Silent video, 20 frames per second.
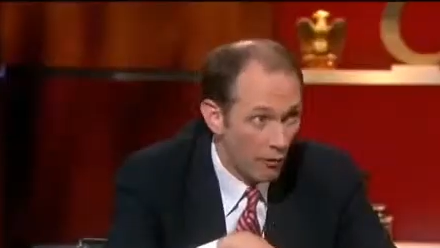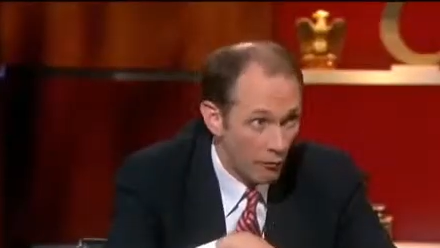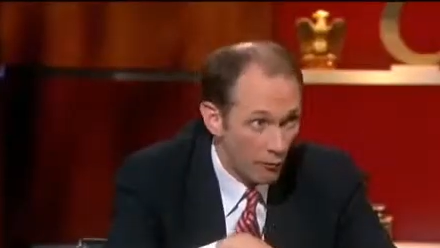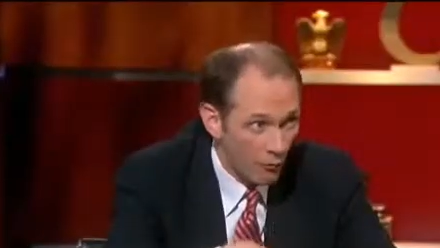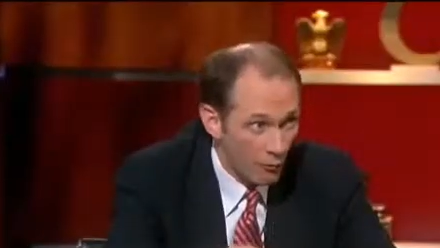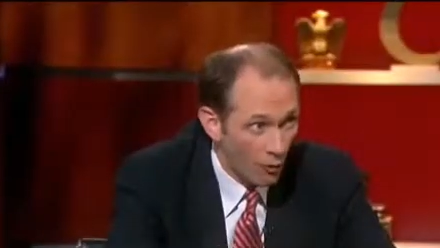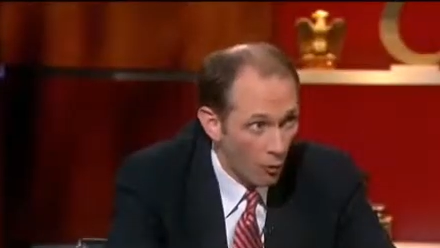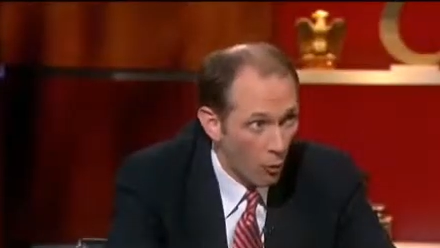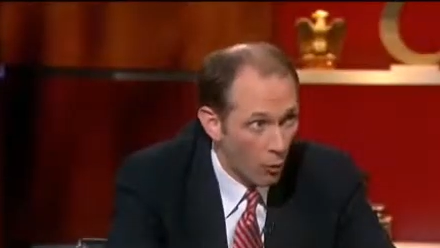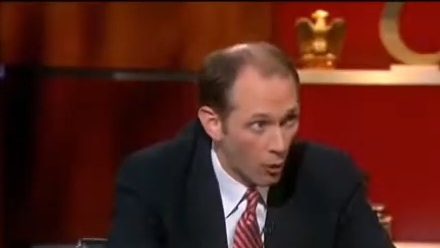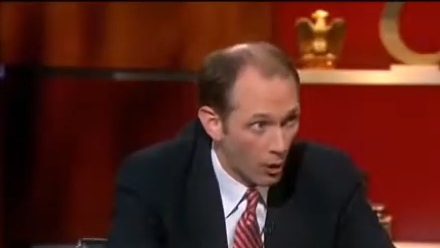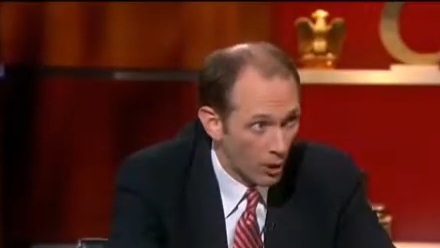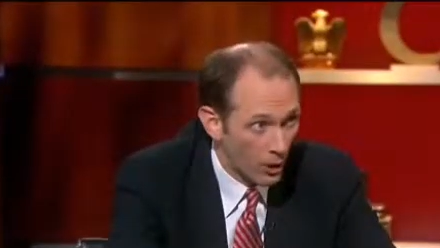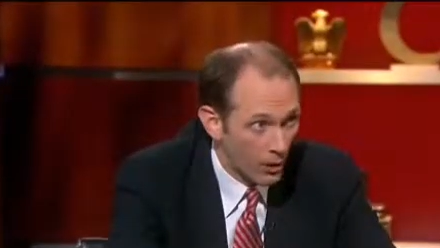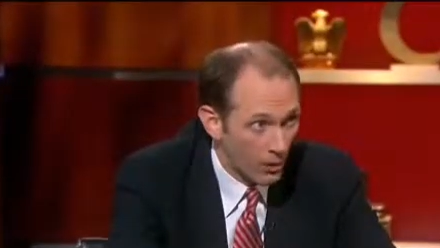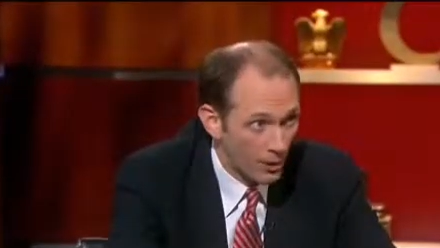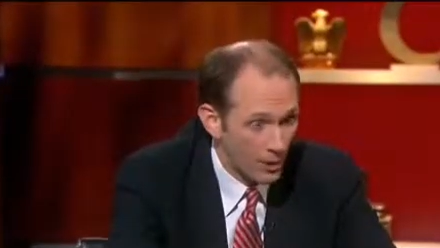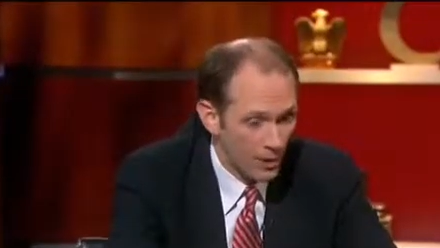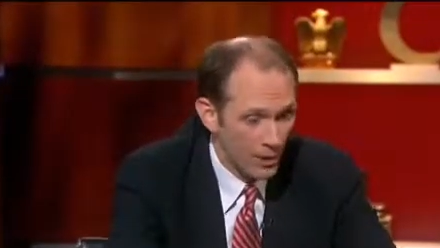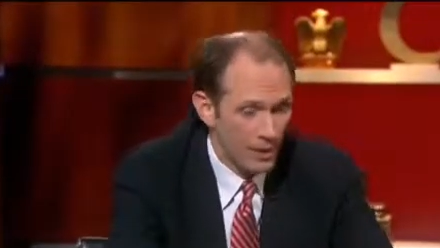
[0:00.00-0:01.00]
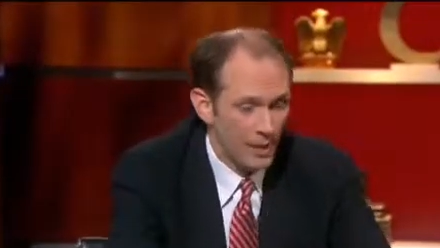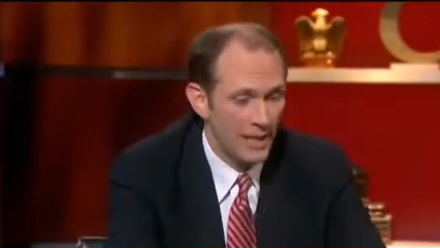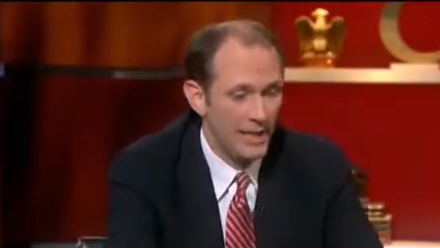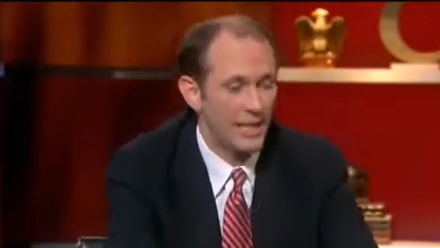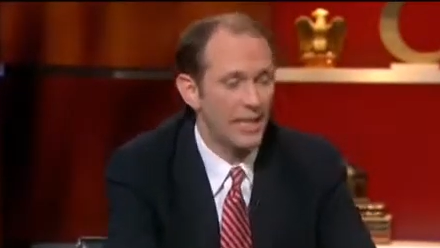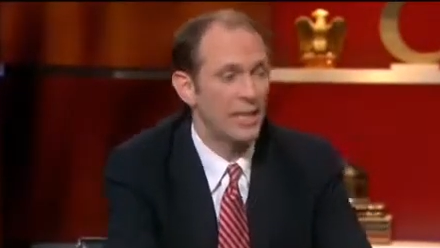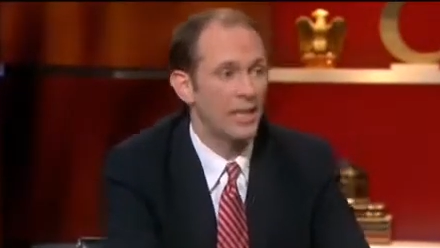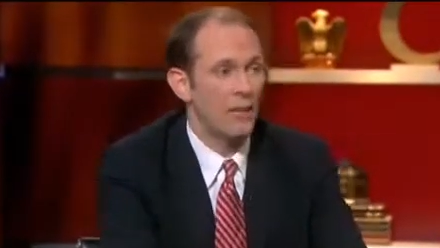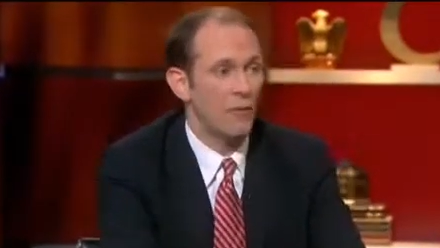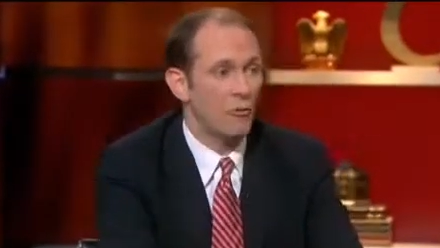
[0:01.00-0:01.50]
afford,
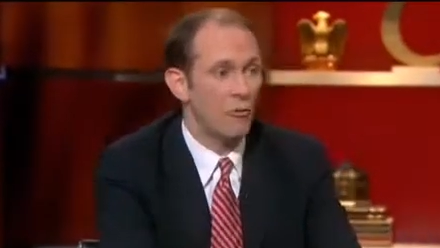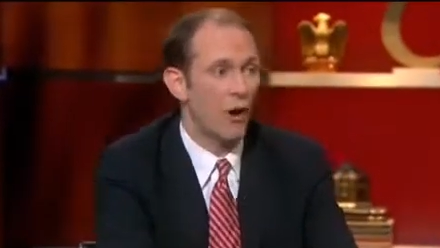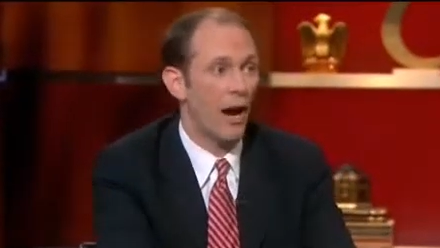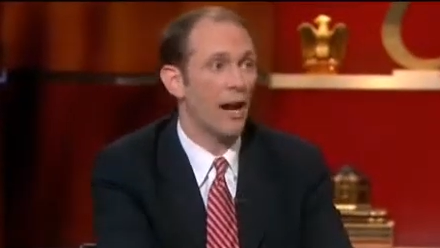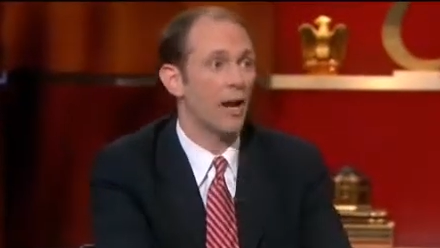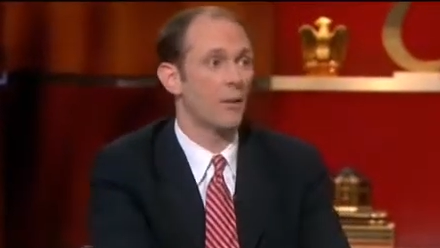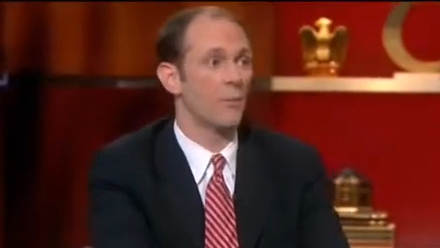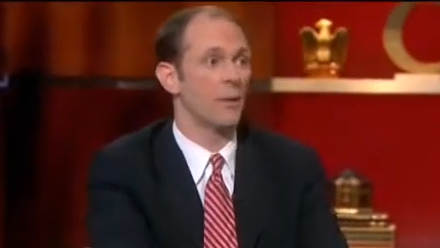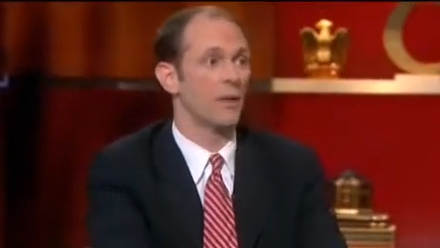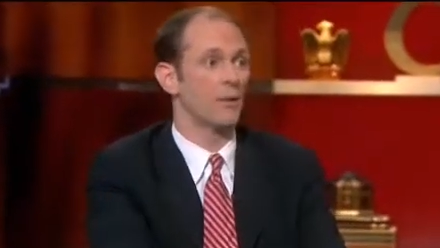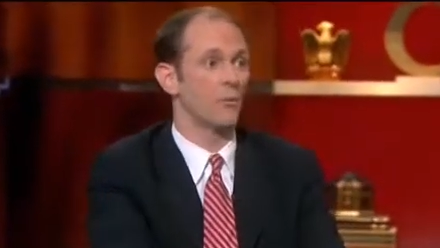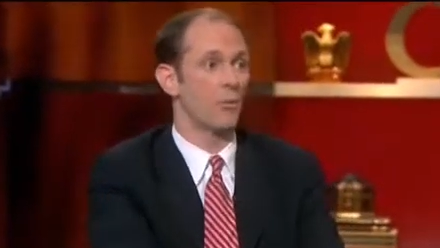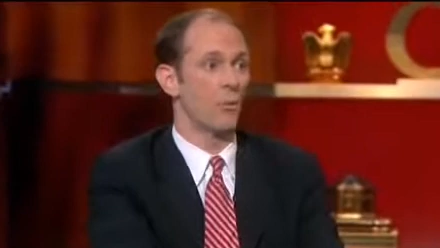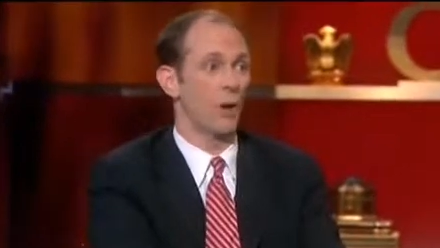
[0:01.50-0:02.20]
in an environment